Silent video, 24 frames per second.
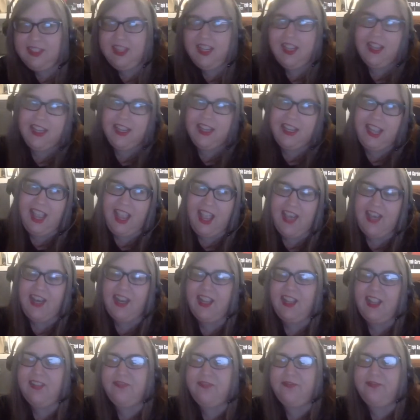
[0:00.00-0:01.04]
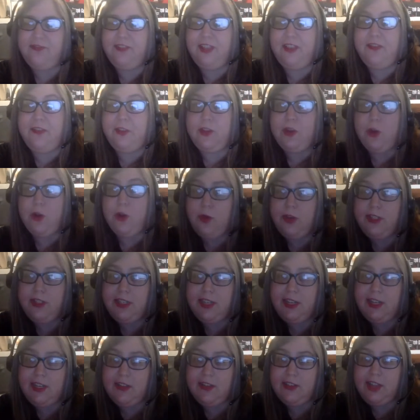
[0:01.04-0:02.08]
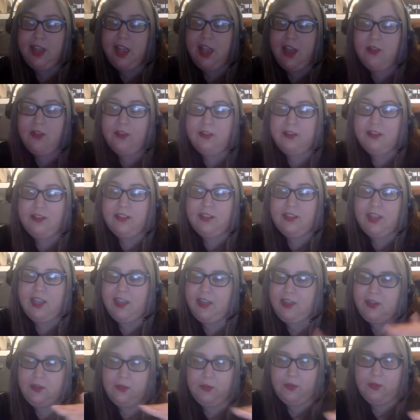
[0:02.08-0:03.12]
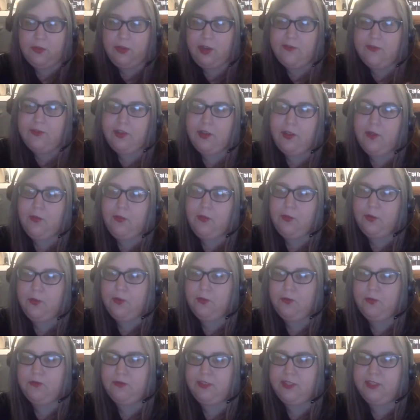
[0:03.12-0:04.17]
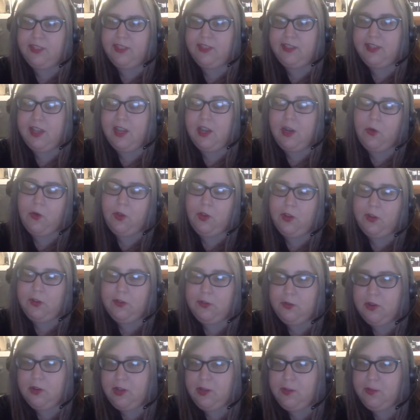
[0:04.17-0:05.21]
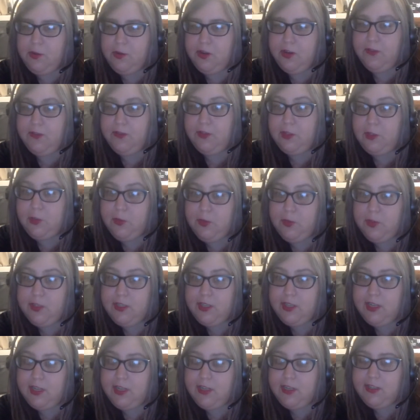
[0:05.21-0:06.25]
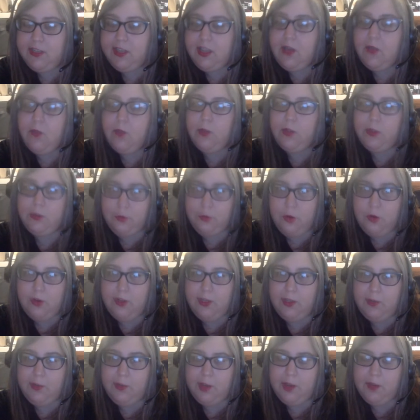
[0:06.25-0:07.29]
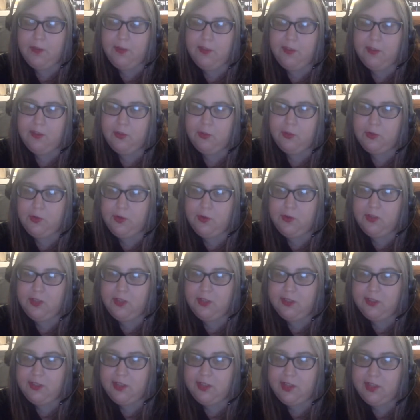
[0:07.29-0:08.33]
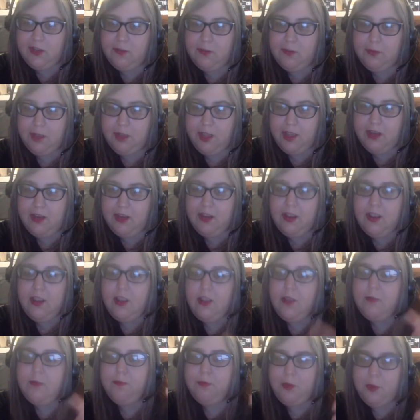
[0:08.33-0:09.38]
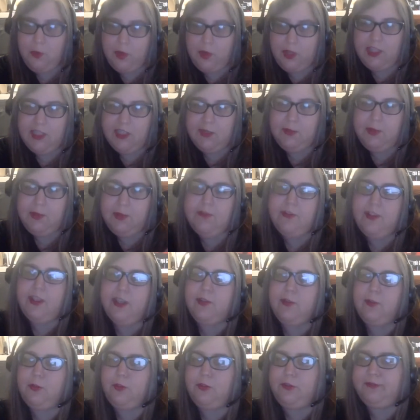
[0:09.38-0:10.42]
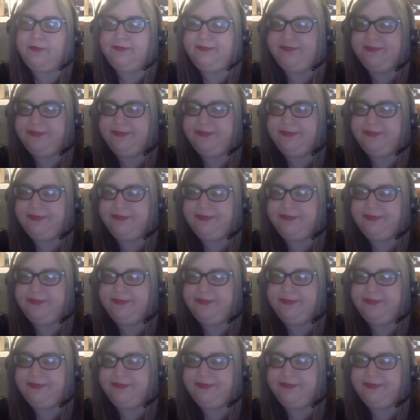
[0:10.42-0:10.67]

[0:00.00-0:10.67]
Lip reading: again, if you don't want to stay downtown, like, you don't have to go through CCI, or you can do early bird. If you do want to stay downtown, we strongly recommend the general hotel sale, but be willing to be flexible.